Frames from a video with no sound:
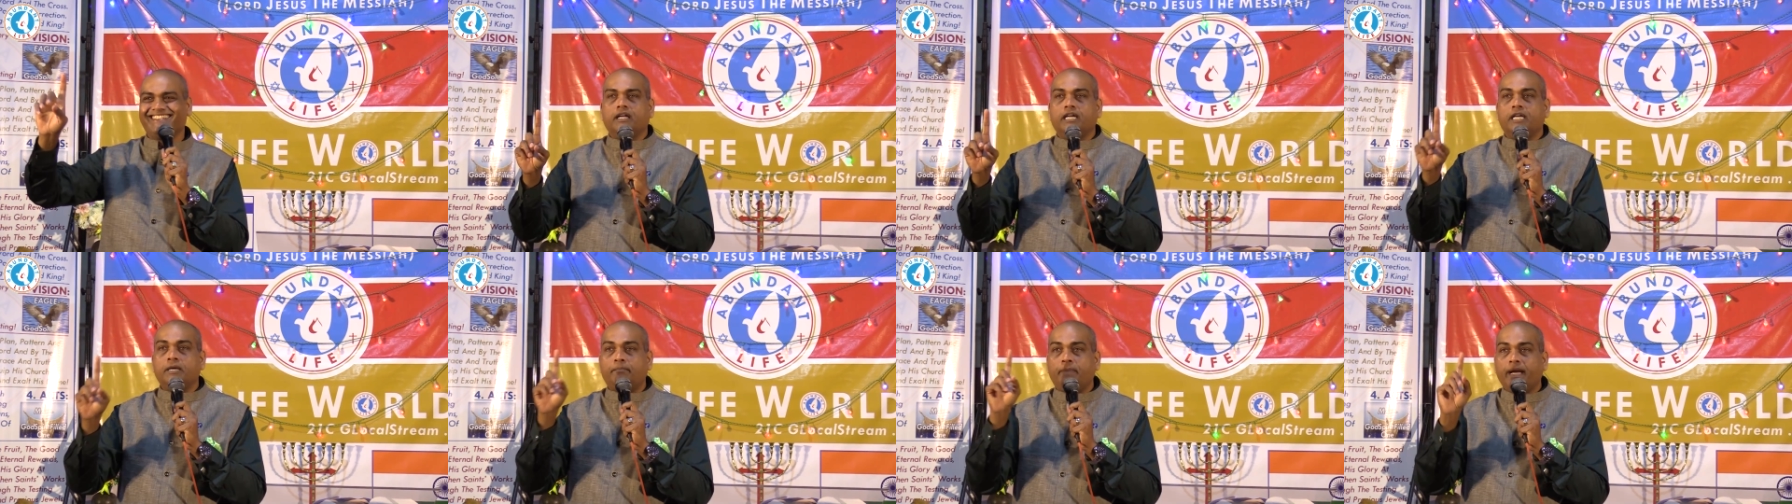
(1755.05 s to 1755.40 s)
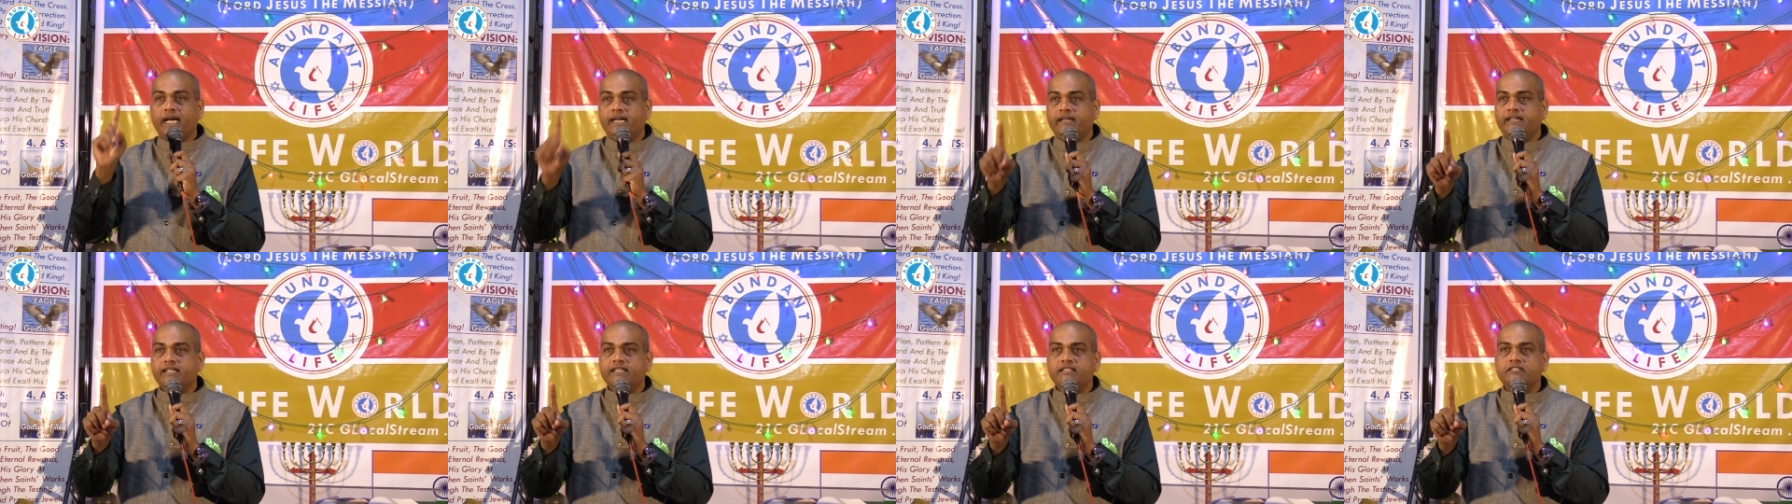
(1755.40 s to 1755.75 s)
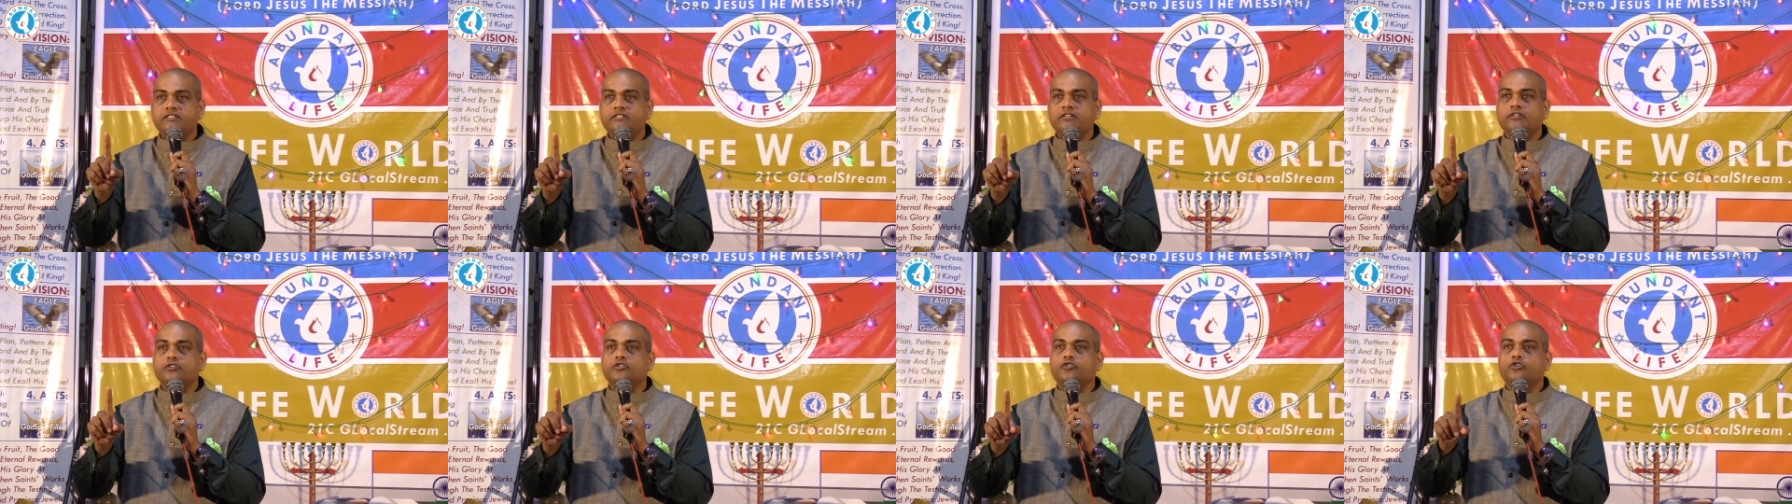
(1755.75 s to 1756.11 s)

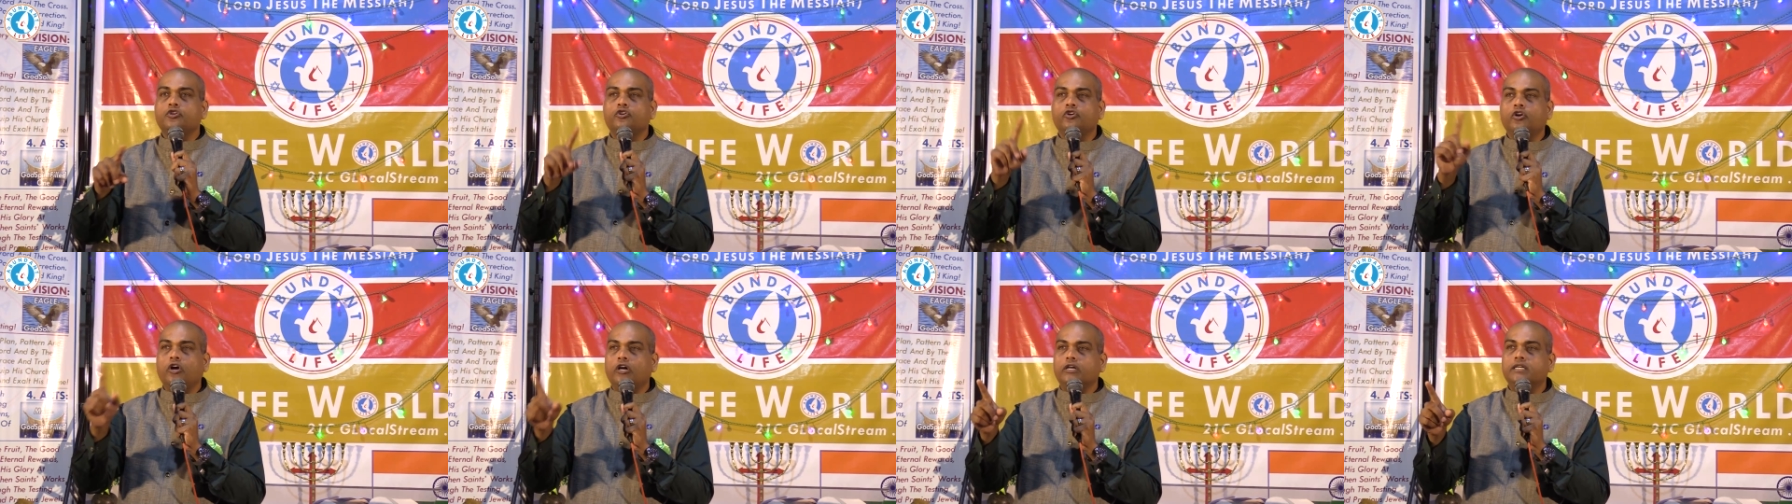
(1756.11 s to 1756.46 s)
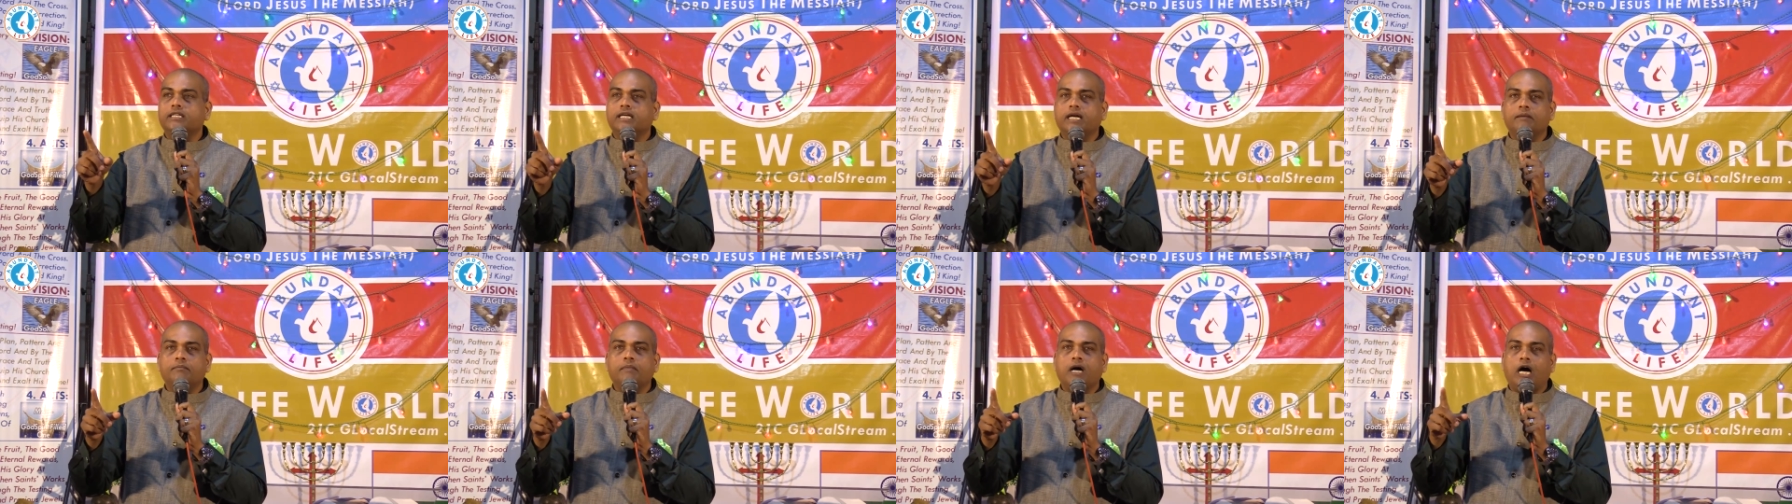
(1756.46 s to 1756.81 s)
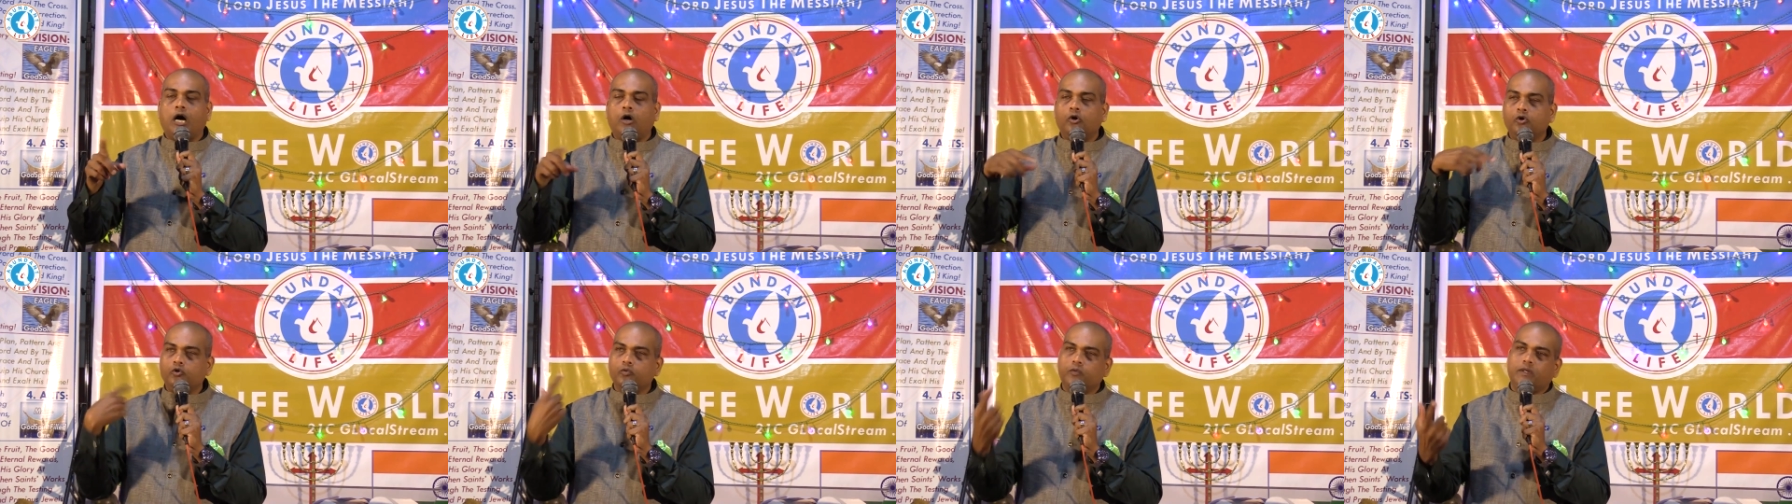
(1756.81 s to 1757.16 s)
Repentance should not come
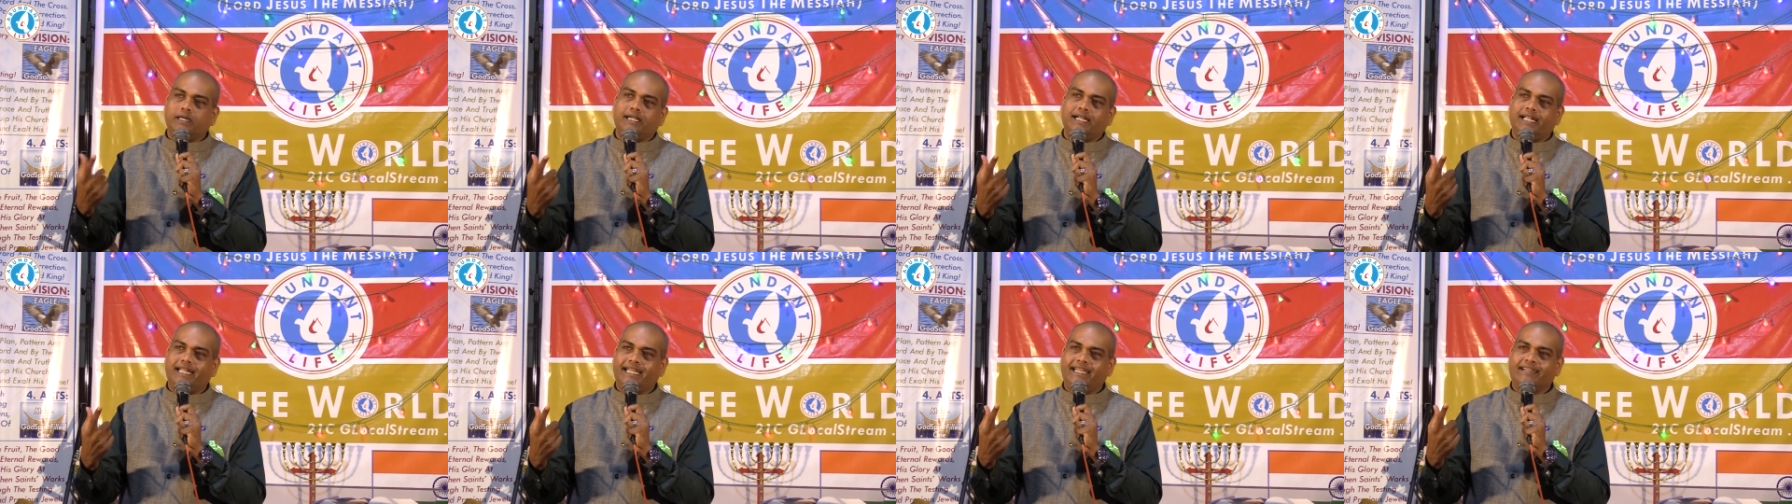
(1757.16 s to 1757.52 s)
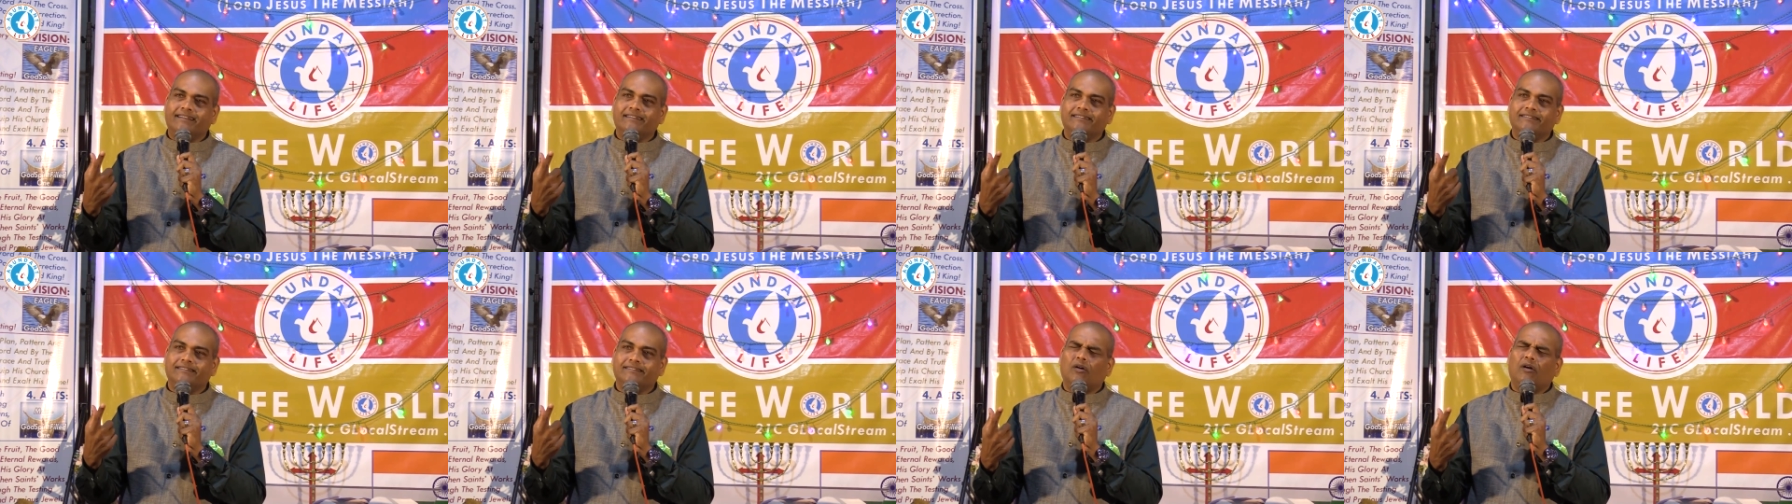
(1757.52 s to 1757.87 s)
outwardly.